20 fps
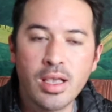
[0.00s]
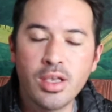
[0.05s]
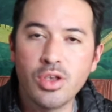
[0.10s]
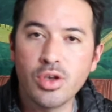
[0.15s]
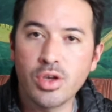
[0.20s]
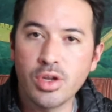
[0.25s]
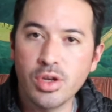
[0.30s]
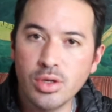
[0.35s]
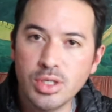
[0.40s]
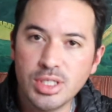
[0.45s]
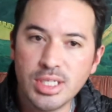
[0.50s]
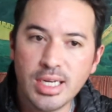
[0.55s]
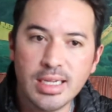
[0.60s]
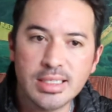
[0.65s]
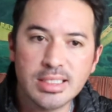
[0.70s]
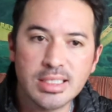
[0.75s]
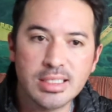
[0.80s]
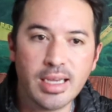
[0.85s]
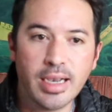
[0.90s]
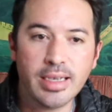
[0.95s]
you can use it
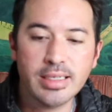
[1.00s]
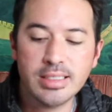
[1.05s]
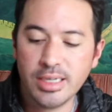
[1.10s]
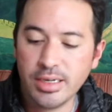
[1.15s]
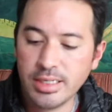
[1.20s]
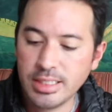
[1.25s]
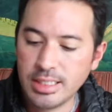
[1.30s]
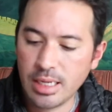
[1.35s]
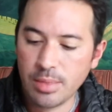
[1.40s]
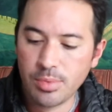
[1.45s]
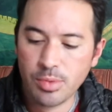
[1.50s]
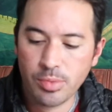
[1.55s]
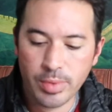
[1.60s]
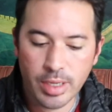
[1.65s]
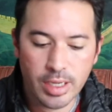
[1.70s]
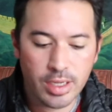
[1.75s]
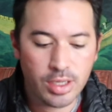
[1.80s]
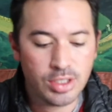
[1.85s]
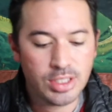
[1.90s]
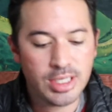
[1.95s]
as a dietary
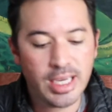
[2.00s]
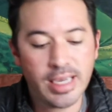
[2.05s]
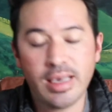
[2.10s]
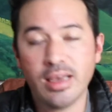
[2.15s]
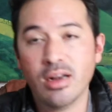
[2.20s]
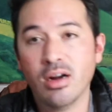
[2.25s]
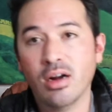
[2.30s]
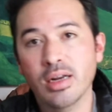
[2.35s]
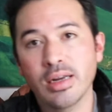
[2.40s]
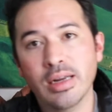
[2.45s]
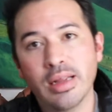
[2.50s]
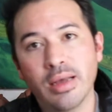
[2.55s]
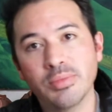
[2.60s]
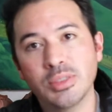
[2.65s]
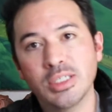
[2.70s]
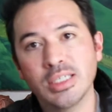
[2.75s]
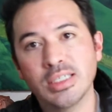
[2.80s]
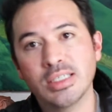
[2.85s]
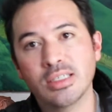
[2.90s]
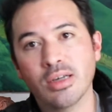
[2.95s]
supplement. You take it on an
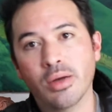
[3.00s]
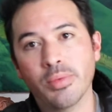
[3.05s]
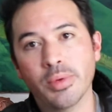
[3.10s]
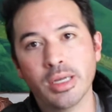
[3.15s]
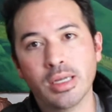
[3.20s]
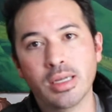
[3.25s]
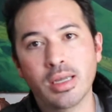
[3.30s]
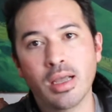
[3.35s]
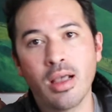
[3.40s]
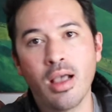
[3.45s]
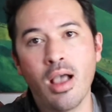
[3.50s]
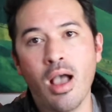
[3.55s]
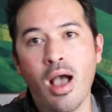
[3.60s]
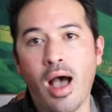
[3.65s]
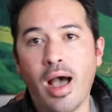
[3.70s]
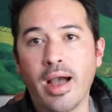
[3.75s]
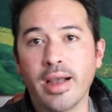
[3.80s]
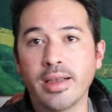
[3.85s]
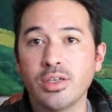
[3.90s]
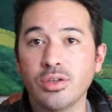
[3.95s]
empty stomach.
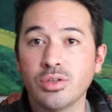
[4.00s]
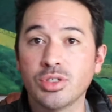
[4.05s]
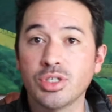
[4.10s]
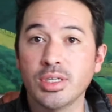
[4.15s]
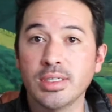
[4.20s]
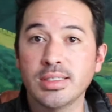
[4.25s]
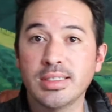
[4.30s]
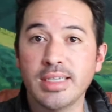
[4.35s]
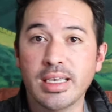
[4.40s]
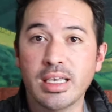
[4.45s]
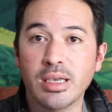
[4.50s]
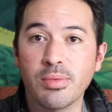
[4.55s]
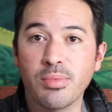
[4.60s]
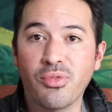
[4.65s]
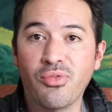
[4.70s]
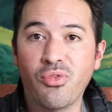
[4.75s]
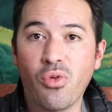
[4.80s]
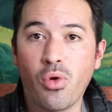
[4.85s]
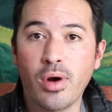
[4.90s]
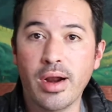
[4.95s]
I usually take it
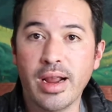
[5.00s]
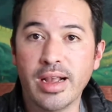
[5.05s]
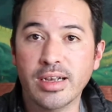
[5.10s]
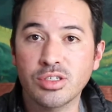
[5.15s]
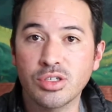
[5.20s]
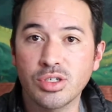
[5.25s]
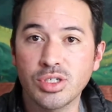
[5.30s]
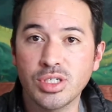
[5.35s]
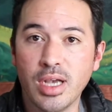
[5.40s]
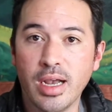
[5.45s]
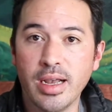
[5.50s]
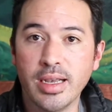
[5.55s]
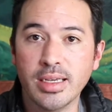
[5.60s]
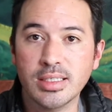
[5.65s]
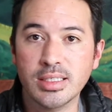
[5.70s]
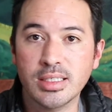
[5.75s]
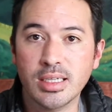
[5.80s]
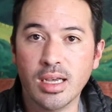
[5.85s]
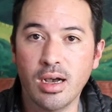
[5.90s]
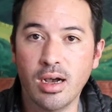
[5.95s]
before
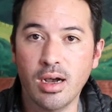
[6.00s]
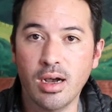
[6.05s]
exercise